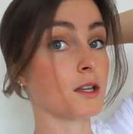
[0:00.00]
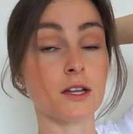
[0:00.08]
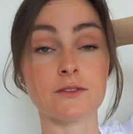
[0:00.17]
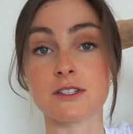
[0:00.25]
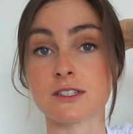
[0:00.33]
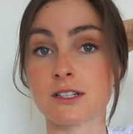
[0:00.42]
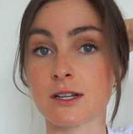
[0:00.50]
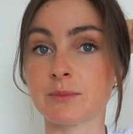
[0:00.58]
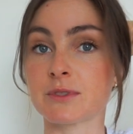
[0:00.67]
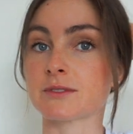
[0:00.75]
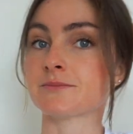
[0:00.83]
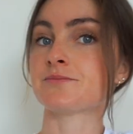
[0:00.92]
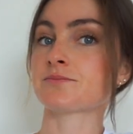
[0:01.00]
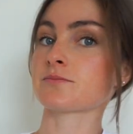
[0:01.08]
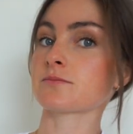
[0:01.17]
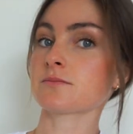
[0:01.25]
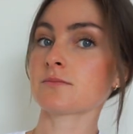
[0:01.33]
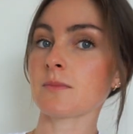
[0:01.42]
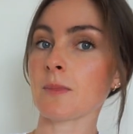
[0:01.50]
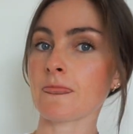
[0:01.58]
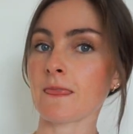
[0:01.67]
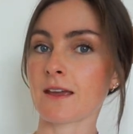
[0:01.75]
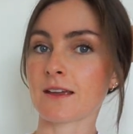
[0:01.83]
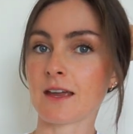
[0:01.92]
I love these clips.
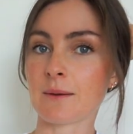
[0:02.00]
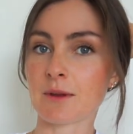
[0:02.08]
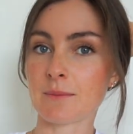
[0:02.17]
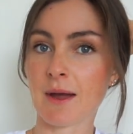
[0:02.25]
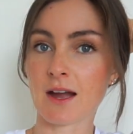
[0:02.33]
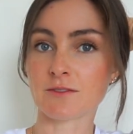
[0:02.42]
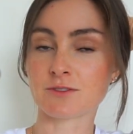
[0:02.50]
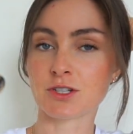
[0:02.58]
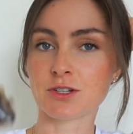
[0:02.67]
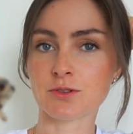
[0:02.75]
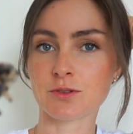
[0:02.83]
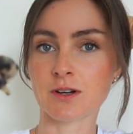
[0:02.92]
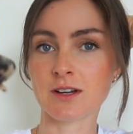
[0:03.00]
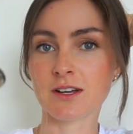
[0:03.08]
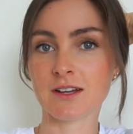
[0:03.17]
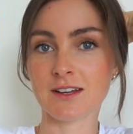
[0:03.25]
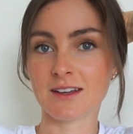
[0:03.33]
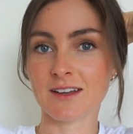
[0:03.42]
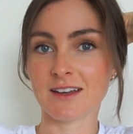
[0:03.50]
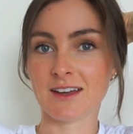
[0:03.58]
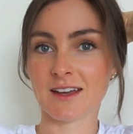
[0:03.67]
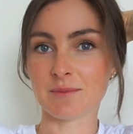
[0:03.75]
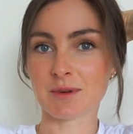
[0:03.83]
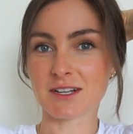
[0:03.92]
It came in a pack of 2,
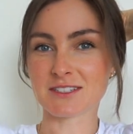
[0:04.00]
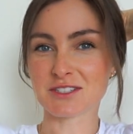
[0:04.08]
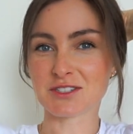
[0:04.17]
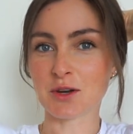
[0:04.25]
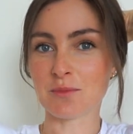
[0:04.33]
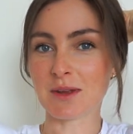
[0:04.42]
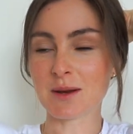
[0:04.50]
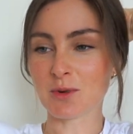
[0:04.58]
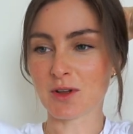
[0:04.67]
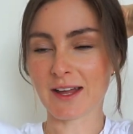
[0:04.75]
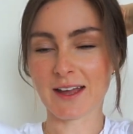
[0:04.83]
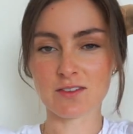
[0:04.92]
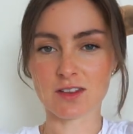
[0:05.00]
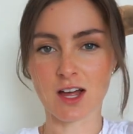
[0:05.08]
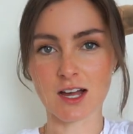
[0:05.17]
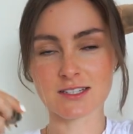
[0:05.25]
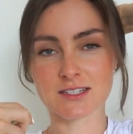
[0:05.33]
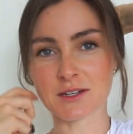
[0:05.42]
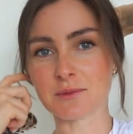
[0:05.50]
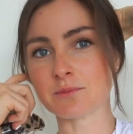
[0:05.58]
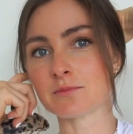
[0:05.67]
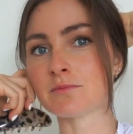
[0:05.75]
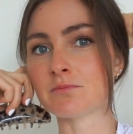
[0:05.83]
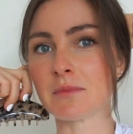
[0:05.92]
and because it's so minimal, I haven't lost
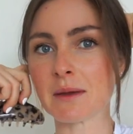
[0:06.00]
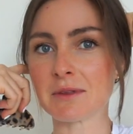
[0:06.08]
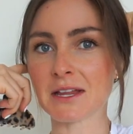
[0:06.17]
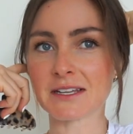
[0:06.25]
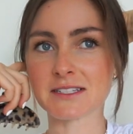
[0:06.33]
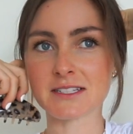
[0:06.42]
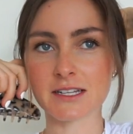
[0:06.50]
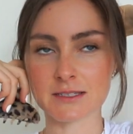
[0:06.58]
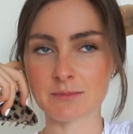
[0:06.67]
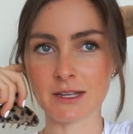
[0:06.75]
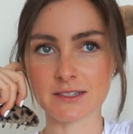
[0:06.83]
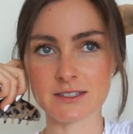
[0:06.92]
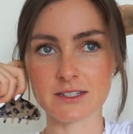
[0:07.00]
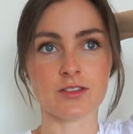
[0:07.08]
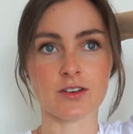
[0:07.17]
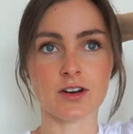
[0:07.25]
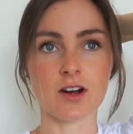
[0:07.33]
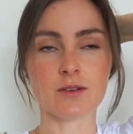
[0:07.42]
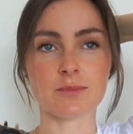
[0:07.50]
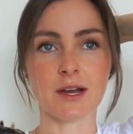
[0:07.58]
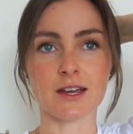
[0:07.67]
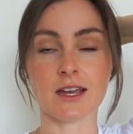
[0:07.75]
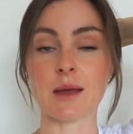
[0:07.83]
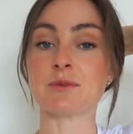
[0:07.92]
them. Maybe like 6 months. They're on
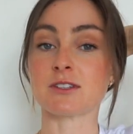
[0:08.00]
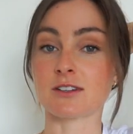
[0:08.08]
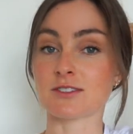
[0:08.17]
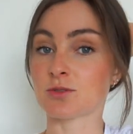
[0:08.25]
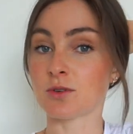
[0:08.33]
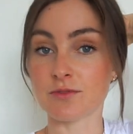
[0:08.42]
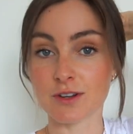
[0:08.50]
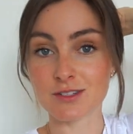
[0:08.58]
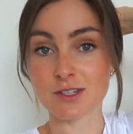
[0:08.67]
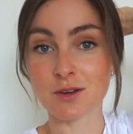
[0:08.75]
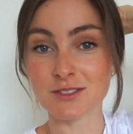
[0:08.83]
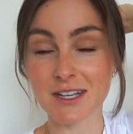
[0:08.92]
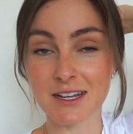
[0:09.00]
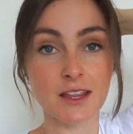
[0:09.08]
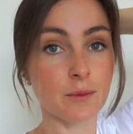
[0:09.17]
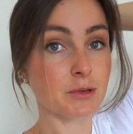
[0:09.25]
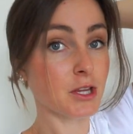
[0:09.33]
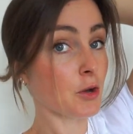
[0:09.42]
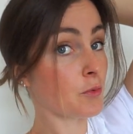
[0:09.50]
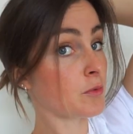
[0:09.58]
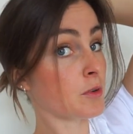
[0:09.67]
my Amazon storefront, so I'll tag that below.